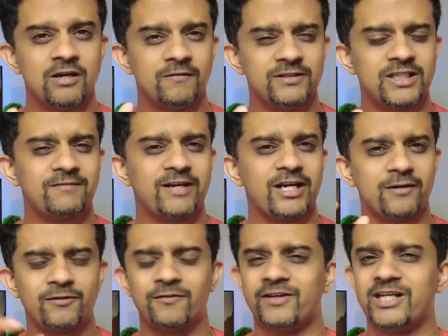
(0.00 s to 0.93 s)
which have kind
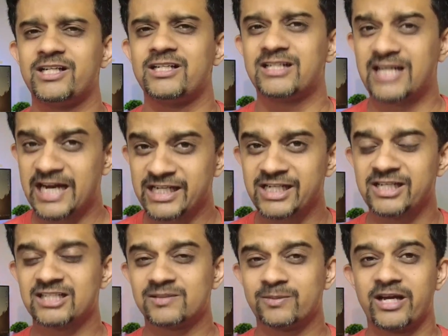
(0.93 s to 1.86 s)
of a very tiny
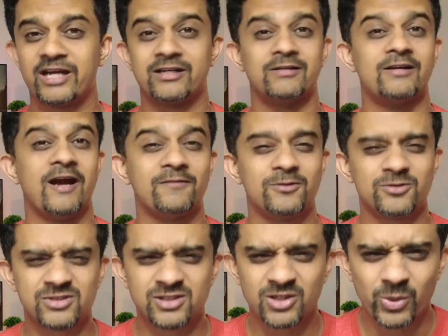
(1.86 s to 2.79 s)
display and you'll have to
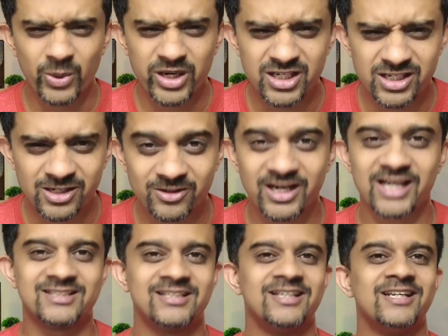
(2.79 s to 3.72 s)
squint your
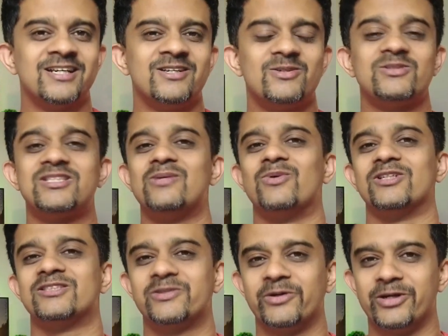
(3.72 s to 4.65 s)
eyes to see
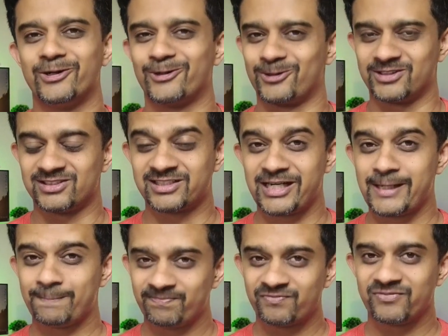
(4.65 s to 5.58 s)
what's going on the
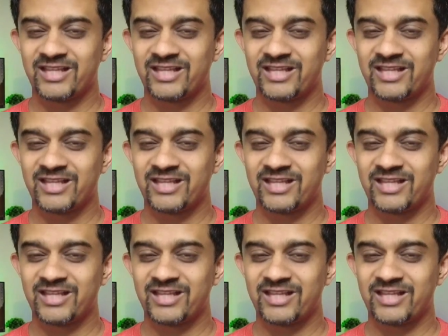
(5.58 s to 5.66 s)
screen.